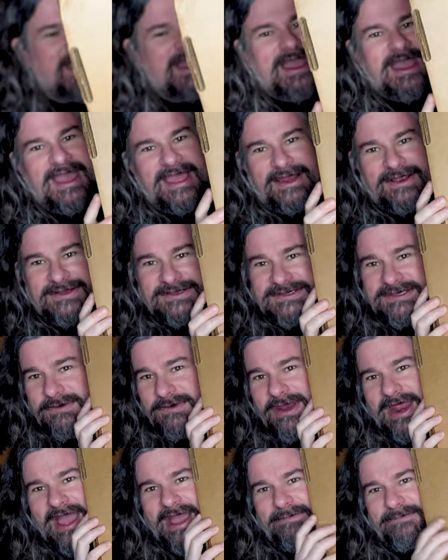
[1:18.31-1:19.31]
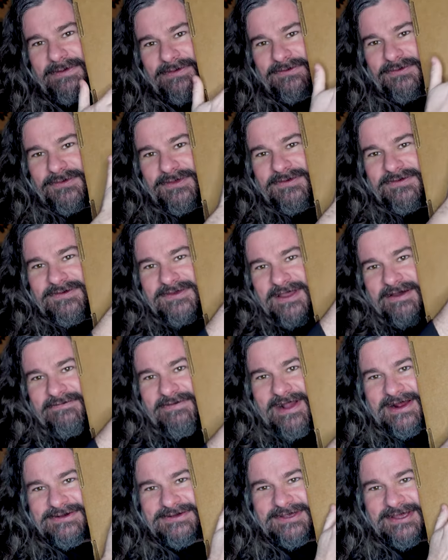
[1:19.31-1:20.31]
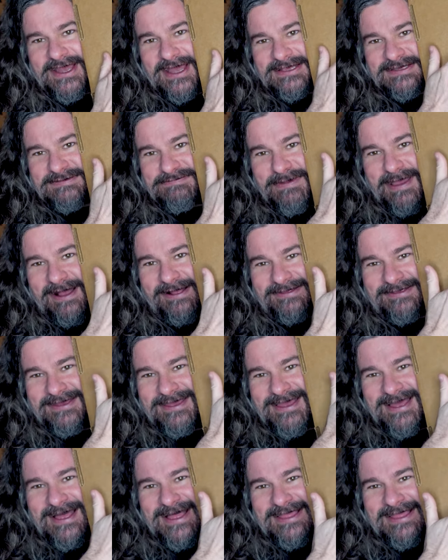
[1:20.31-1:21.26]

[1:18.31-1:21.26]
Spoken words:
And you can see what happens when the stuff actually gets mailed.